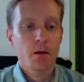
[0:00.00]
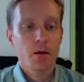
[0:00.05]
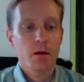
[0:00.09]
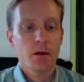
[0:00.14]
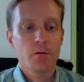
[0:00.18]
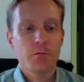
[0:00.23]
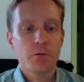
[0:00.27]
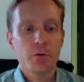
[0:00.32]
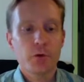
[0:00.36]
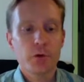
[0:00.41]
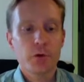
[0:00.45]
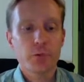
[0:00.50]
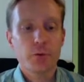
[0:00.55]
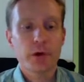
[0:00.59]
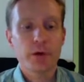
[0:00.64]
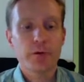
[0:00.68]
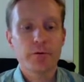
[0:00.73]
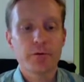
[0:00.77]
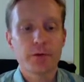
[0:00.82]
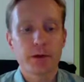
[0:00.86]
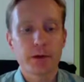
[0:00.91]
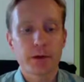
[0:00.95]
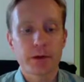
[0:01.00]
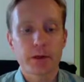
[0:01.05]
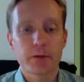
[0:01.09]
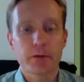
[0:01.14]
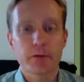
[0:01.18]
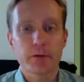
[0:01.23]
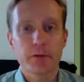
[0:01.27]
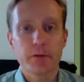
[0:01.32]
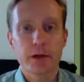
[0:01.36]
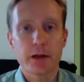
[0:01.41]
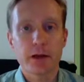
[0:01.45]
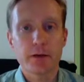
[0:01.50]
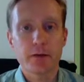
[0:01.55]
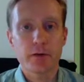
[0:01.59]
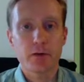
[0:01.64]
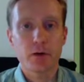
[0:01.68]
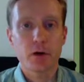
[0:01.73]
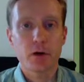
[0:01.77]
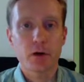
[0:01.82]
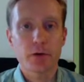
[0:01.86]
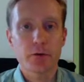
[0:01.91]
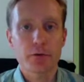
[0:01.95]
A fourth way of thinking that stands in
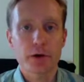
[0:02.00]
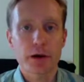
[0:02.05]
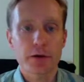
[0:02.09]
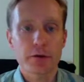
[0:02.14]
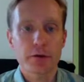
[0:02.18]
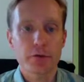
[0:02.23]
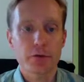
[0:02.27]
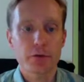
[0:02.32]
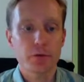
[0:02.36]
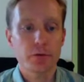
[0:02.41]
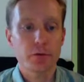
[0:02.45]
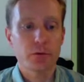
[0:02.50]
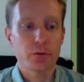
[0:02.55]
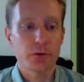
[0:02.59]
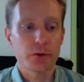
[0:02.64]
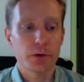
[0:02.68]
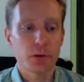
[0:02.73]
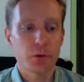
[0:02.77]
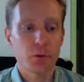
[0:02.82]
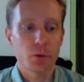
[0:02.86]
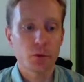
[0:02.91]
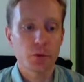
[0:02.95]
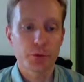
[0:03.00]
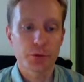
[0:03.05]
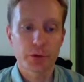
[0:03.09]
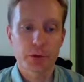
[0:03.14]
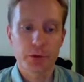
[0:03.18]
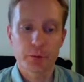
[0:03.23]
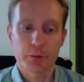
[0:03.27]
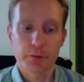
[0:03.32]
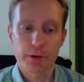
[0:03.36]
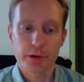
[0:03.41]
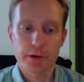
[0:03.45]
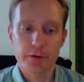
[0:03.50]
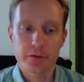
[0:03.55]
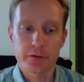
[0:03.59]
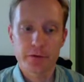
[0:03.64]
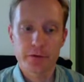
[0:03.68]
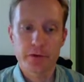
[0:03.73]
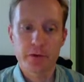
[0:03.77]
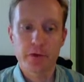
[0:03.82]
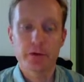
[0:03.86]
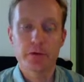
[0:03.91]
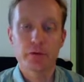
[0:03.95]
contrast to critical moral
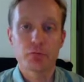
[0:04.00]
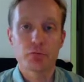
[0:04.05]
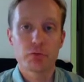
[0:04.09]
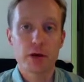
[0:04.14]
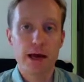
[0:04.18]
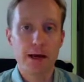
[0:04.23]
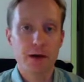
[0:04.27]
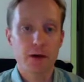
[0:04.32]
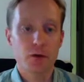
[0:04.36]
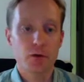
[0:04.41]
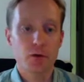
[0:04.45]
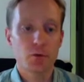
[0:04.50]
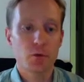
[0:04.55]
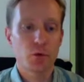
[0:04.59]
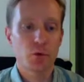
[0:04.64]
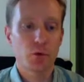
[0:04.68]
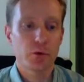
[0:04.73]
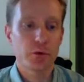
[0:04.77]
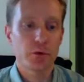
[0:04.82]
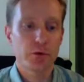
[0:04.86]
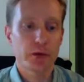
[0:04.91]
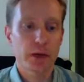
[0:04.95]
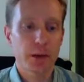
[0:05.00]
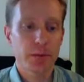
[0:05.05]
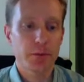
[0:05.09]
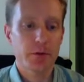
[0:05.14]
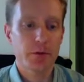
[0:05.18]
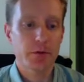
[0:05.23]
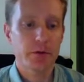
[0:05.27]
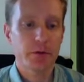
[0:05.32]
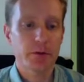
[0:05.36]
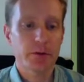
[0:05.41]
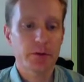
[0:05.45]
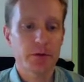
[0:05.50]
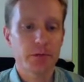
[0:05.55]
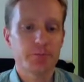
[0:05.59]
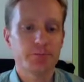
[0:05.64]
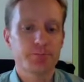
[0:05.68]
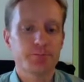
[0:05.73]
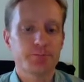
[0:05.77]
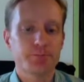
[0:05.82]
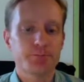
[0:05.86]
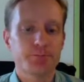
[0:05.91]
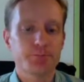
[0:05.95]
deliberation is radical moral skepticism.
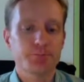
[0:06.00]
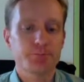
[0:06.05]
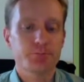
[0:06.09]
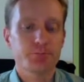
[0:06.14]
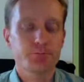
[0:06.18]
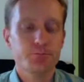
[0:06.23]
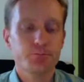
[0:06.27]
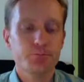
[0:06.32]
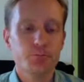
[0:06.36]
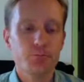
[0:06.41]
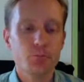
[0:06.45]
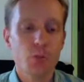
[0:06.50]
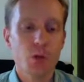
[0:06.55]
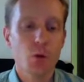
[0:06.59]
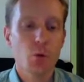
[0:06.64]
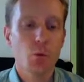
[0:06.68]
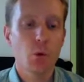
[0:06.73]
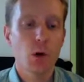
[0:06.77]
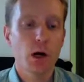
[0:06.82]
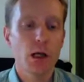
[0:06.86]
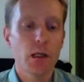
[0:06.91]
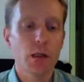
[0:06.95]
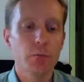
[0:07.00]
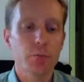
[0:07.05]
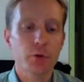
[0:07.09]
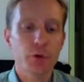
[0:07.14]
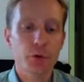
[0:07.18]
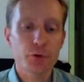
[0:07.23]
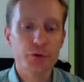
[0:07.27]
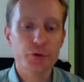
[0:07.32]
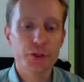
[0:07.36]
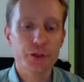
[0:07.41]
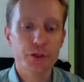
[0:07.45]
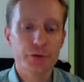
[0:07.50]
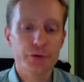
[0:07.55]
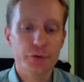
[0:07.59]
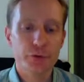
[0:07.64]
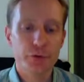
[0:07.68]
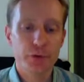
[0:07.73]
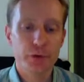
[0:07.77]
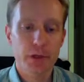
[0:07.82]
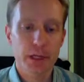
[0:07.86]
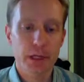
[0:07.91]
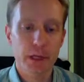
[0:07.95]
While approaching
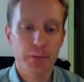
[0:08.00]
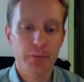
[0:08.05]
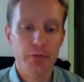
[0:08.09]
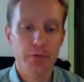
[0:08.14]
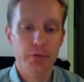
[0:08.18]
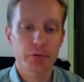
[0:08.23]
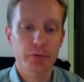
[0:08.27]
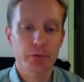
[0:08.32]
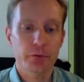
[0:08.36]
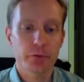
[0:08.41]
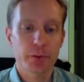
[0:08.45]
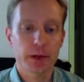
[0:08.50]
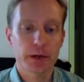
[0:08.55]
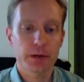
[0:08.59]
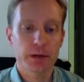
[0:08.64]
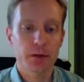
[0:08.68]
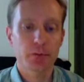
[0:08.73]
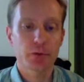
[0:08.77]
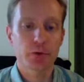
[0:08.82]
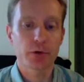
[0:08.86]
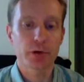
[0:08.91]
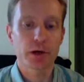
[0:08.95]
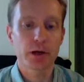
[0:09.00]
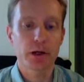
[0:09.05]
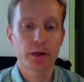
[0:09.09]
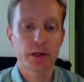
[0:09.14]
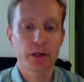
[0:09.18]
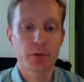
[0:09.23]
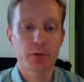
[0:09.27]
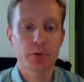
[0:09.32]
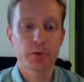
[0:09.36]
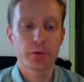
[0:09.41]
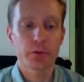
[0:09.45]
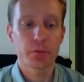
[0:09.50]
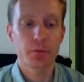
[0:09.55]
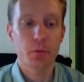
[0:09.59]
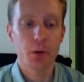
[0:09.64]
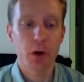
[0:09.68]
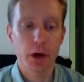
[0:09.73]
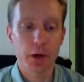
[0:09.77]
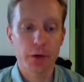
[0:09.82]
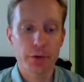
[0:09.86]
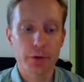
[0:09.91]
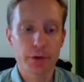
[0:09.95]
truth claims respecting morality with a
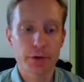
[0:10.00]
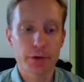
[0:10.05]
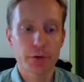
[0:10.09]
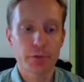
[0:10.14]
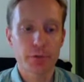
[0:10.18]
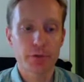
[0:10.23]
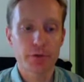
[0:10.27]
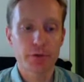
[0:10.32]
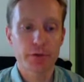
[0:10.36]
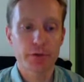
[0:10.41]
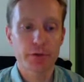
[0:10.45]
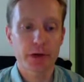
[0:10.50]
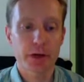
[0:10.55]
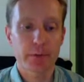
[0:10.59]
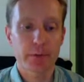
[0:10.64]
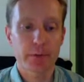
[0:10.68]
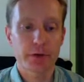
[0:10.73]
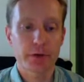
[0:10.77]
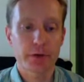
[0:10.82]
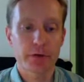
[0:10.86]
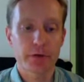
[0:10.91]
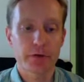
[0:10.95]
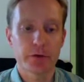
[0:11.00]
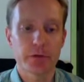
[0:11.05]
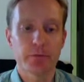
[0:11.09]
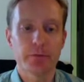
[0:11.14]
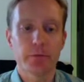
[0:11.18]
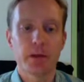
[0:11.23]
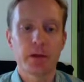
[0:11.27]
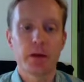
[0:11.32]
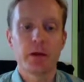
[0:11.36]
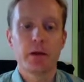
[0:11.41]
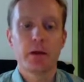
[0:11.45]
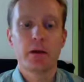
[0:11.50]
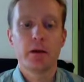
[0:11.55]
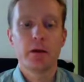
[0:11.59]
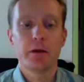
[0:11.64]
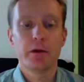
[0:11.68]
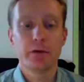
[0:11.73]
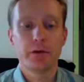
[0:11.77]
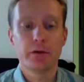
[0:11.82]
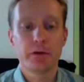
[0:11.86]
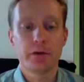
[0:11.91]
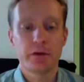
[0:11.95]
moderate degree of skepticism
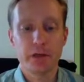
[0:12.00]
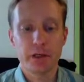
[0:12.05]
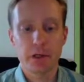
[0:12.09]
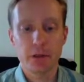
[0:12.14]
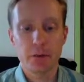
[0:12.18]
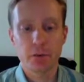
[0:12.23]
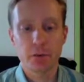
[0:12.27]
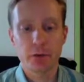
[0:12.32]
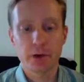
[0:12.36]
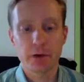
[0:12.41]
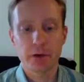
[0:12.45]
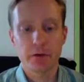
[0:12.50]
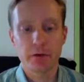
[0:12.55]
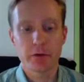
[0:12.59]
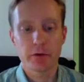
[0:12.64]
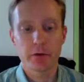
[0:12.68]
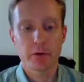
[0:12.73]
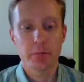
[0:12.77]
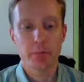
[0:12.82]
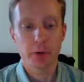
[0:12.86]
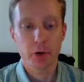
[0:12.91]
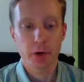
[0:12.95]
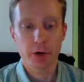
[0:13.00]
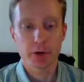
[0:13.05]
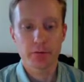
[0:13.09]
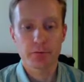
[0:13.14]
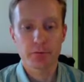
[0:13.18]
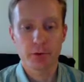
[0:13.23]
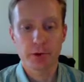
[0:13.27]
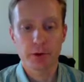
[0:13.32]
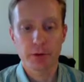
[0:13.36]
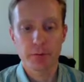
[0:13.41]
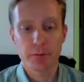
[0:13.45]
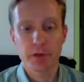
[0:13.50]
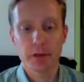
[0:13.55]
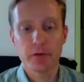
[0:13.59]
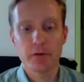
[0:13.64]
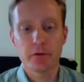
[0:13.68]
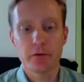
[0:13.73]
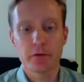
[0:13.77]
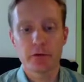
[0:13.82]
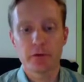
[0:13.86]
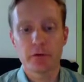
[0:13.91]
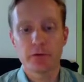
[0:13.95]
is indeed a part of what it
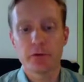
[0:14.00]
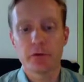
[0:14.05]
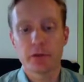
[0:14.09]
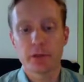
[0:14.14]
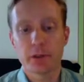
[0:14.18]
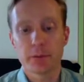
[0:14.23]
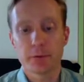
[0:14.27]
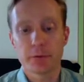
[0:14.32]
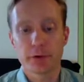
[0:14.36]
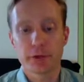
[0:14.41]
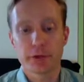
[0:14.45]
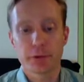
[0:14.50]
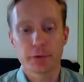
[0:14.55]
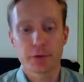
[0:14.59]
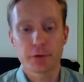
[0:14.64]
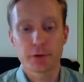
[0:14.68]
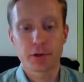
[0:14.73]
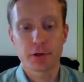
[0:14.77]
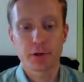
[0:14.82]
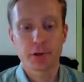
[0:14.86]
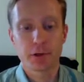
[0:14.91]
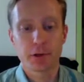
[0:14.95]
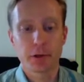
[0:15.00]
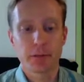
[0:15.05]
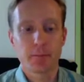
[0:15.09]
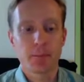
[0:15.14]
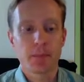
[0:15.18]
means to deliberate critically,